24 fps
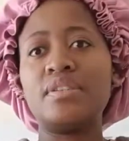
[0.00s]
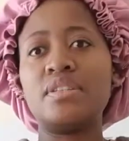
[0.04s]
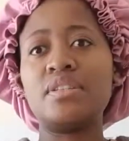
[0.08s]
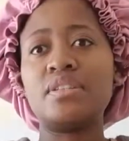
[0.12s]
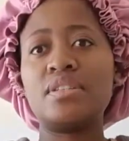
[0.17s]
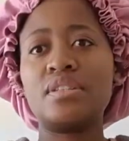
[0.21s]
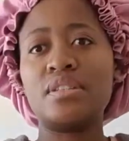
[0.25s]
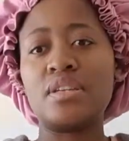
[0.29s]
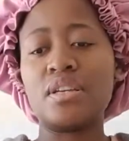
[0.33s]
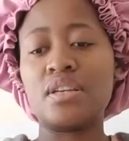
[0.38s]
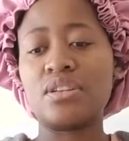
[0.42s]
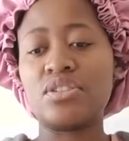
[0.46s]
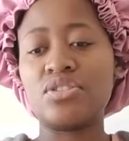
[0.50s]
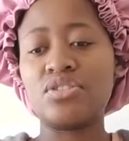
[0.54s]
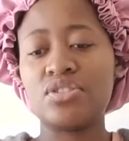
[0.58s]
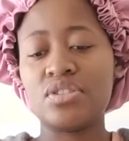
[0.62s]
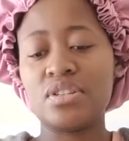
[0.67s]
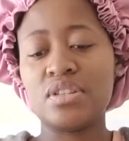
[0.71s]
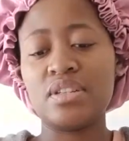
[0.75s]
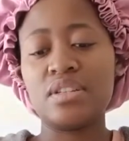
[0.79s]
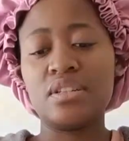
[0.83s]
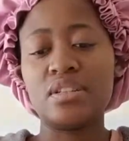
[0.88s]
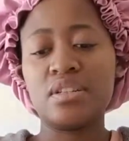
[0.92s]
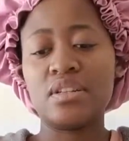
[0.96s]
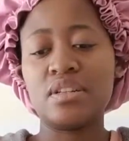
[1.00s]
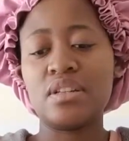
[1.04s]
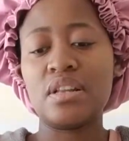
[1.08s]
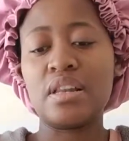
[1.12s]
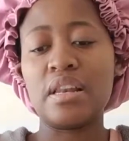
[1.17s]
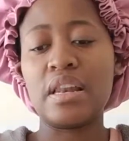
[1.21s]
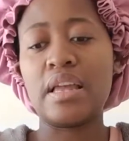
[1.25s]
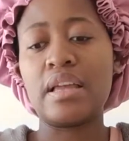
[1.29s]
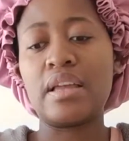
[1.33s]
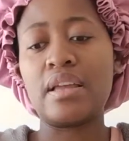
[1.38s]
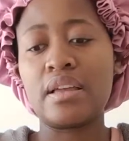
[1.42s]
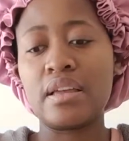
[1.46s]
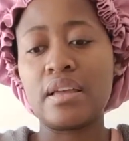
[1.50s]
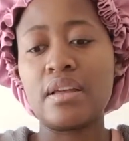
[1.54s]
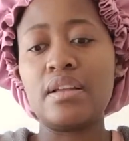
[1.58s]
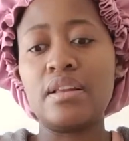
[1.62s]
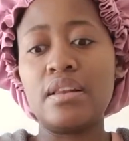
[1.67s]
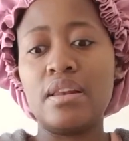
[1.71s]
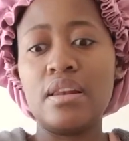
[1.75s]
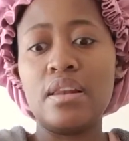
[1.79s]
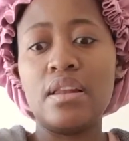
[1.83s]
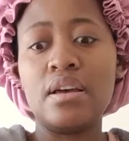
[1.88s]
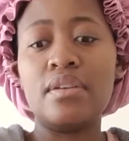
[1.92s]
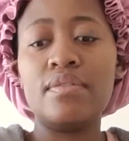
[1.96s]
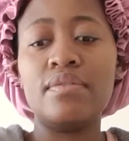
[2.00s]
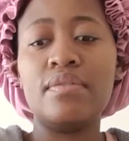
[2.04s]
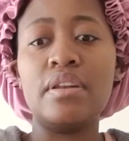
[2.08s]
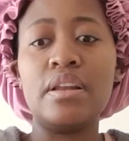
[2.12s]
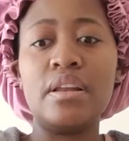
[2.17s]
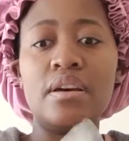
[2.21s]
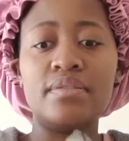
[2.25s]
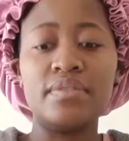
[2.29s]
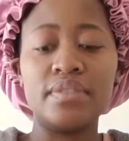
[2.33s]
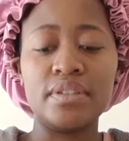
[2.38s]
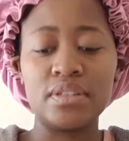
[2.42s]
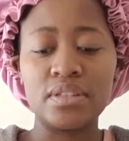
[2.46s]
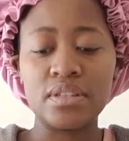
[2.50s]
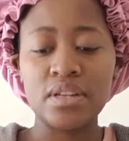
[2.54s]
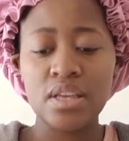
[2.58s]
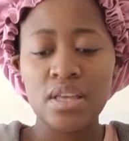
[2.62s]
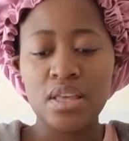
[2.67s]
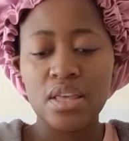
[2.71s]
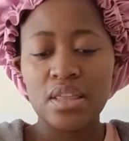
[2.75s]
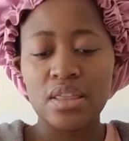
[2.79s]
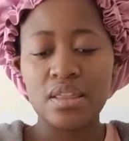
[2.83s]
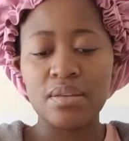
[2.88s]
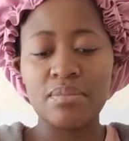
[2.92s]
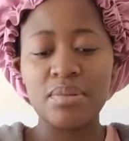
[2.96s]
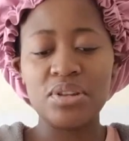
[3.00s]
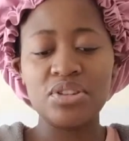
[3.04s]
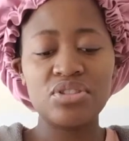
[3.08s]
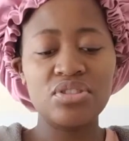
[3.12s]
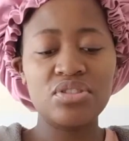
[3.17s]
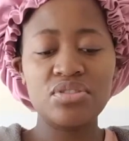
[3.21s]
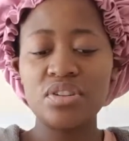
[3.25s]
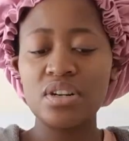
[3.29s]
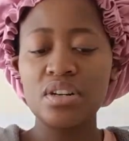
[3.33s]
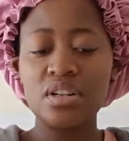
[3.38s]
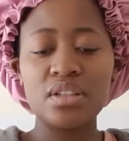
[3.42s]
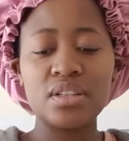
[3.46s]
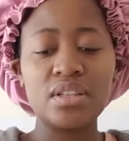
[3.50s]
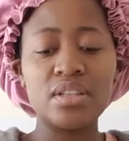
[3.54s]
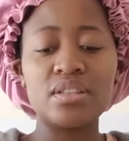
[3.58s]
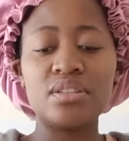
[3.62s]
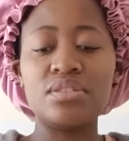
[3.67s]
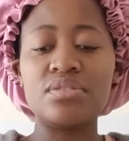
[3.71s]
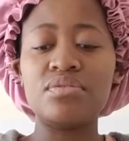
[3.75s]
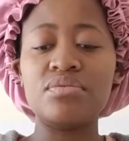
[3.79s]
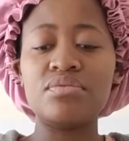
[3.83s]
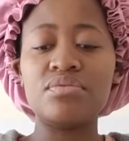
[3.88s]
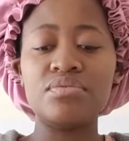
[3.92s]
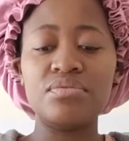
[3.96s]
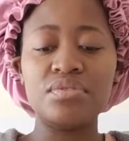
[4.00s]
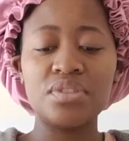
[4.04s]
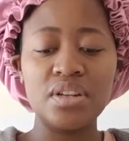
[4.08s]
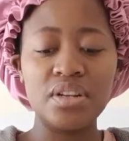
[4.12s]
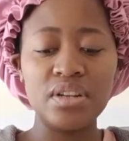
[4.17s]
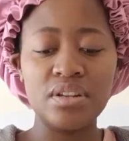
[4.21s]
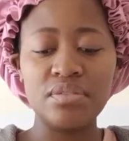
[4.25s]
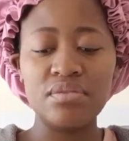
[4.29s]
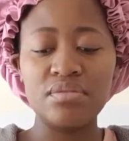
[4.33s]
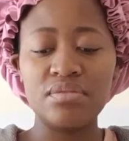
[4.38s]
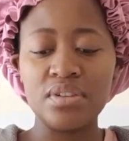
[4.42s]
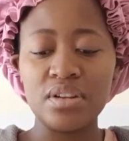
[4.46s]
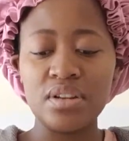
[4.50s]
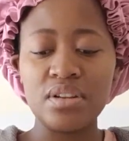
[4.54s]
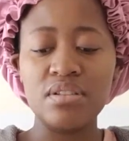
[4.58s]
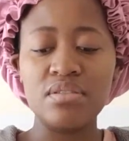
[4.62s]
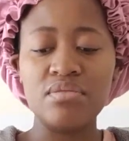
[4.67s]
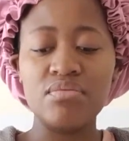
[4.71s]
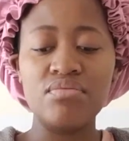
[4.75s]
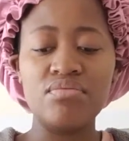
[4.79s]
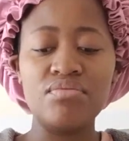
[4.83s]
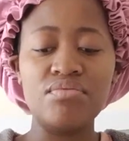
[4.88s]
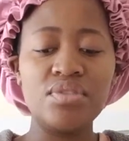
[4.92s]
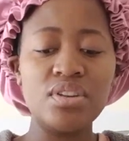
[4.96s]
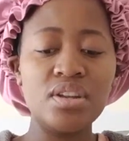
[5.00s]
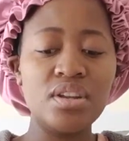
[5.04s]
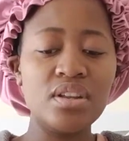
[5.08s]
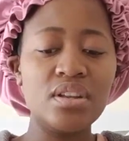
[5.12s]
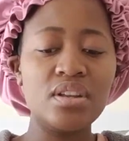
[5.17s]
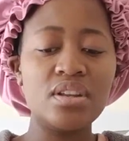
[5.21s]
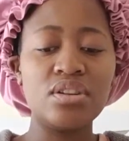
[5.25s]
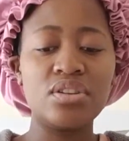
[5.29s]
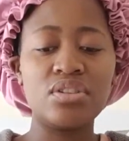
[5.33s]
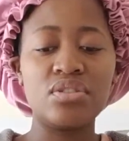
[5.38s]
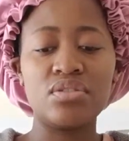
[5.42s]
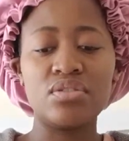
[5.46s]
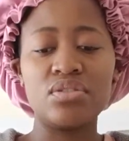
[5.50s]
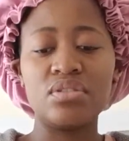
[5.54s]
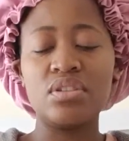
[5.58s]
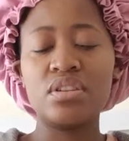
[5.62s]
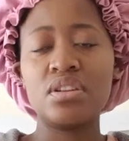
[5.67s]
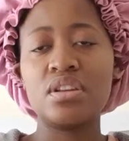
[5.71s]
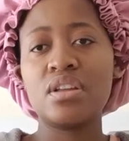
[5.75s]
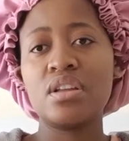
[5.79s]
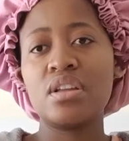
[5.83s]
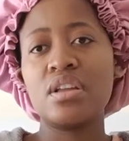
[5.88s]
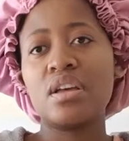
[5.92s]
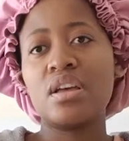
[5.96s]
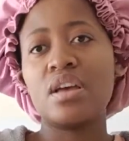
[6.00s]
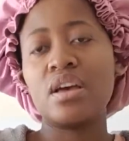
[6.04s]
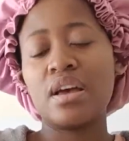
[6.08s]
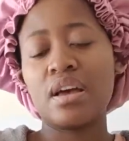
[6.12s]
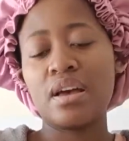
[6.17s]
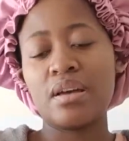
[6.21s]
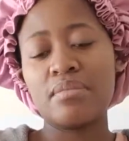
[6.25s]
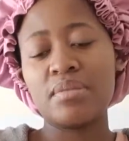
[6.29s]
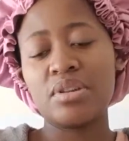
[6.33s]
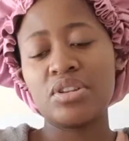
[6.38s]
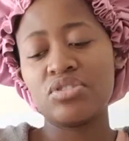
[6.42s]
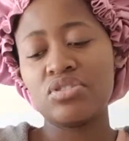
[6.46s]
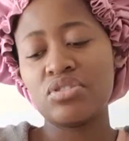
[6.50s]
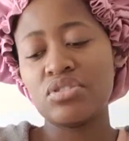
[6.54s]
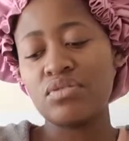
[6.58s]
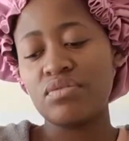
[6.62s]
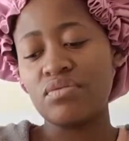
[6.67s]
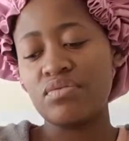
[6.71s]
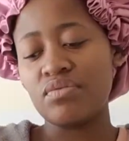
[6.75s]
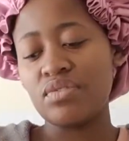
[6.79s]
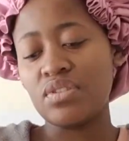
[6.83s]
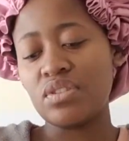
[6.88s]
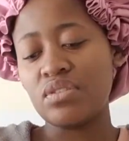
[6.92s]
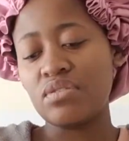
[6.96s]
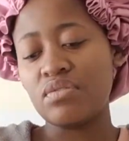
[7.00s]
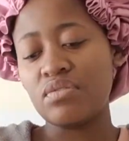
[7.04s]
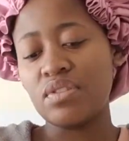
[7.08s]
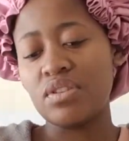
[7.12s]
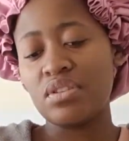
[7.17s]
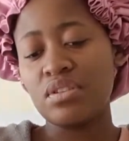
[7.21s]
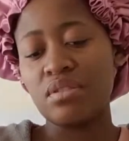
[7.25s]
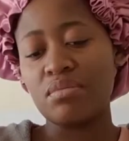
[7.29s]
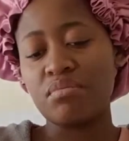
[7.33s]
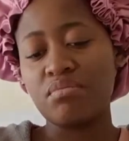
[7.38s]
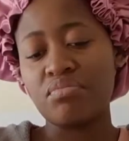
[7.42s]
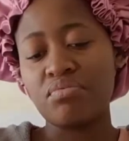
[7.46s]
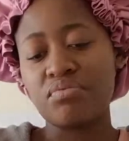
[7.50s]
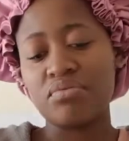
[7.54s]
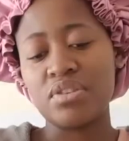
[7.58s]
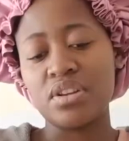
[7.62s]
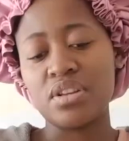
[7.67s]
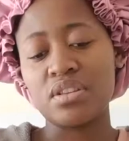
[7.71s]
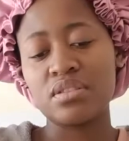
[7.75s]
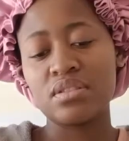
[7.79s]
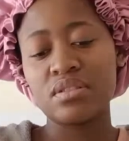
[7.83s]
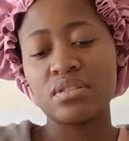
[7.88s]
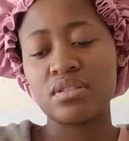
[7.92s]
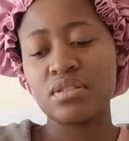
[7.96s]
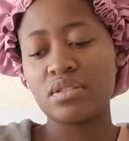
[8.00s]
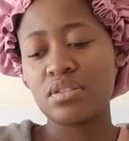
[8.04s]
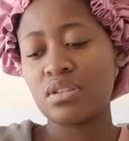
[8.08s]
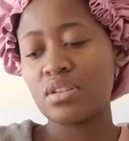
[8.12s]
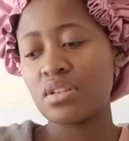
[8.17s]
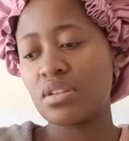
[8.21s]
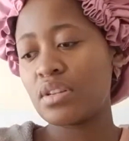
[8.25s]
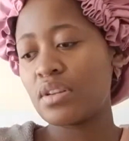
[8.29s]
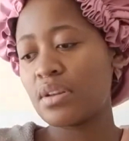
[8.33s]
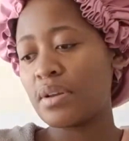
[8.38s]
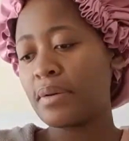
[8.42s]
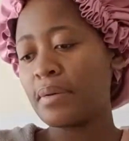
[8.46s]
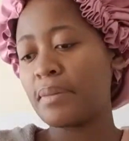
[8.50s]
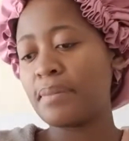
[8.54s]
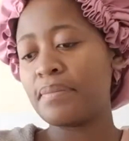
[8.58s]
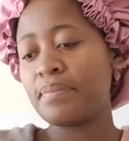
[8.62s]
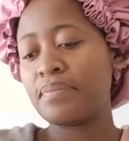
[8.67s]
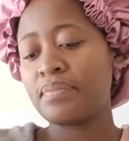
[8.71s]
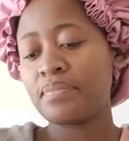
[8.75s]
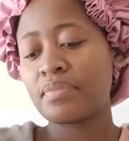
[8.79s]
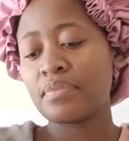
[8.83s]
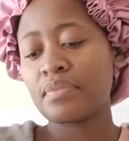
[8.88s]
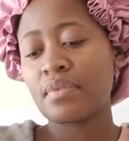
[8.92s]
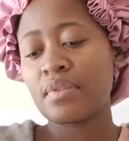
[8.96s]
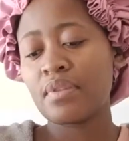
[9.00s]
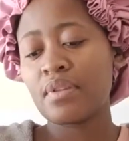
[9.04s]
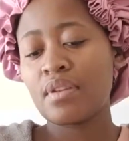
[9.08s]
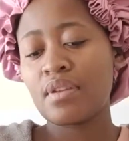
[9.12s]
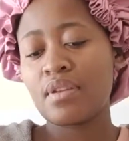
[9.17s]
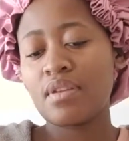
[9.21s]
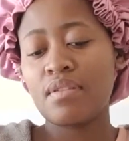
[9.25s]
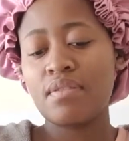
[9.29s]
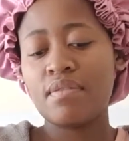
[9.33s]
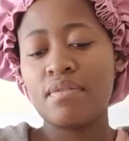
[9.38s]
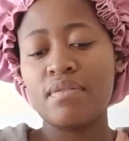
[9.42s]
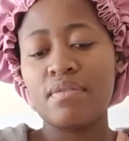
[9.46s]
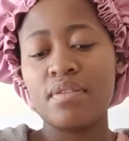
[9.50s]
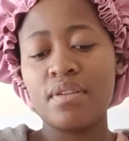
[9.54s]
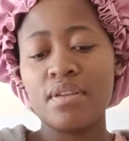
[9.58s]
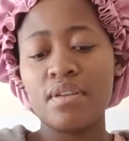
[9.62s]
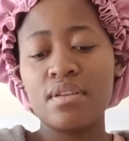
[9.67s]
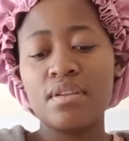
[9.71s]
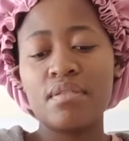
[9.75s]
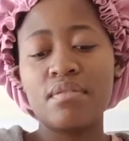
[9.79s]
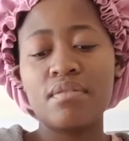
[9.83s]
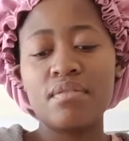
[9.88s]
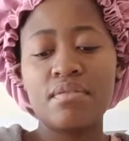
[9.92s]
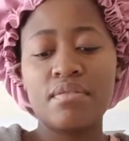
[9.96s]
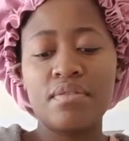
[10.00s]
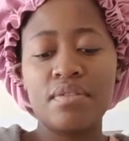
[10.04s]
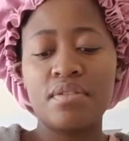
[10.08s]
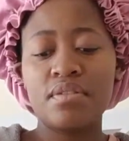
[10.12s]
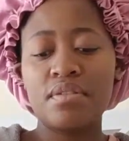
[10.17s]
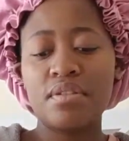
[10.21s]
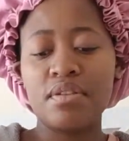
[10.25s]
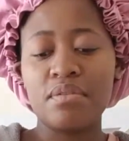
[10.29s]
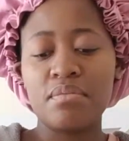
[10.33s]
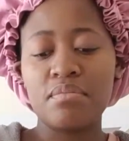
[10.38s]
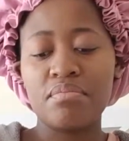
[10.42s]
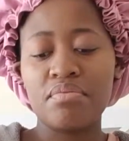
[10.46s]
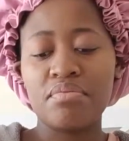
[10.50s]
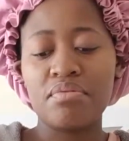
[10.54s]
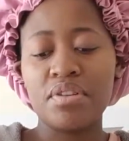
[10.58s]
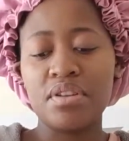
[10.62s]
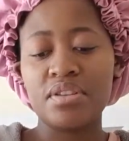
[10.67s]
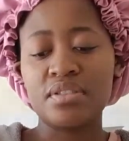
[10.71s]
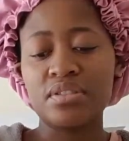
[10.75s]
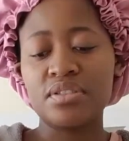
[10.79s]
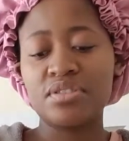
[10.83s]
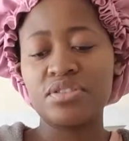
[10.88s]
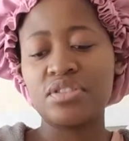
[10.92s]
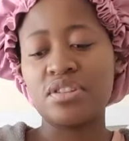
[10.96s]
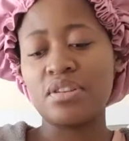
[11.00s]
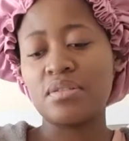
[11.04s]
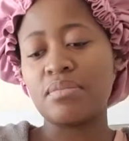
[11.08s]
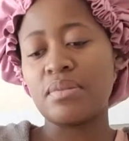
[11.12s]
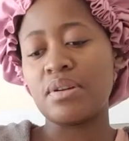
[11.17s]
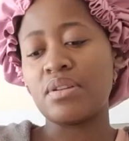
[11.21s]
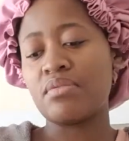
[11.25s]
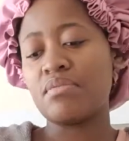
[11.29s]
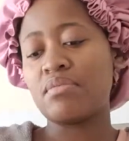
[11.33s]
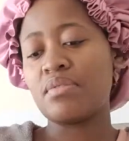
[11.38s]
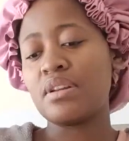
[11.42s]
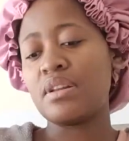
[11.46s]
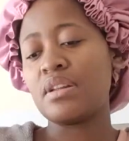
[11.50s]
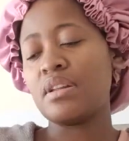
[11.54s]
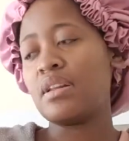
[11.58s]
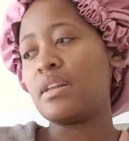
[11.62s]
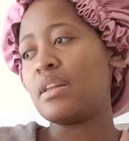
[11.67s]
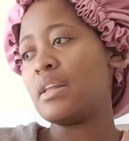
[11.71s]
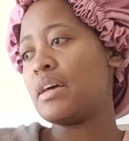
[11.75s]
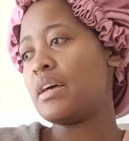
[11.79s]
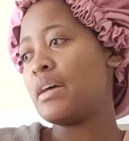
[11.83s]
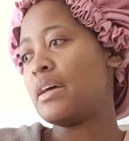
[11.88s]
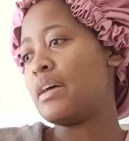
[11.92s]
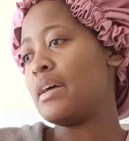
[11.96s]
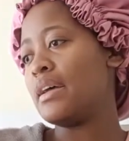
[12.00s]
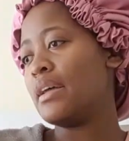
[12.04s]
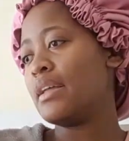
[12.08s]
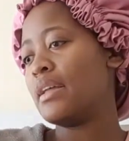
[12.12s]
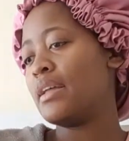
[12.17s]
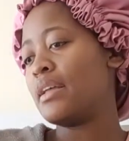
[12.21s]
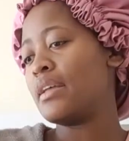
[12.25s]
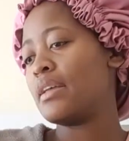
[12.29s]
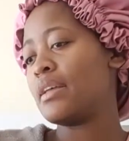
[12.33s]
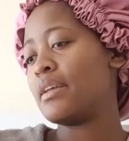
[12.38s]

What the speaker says: it, actually. Like, love it. The material is really, really, really good. I'm actually very, very impressed. Very, very impressed, Shem. I don't want to lie.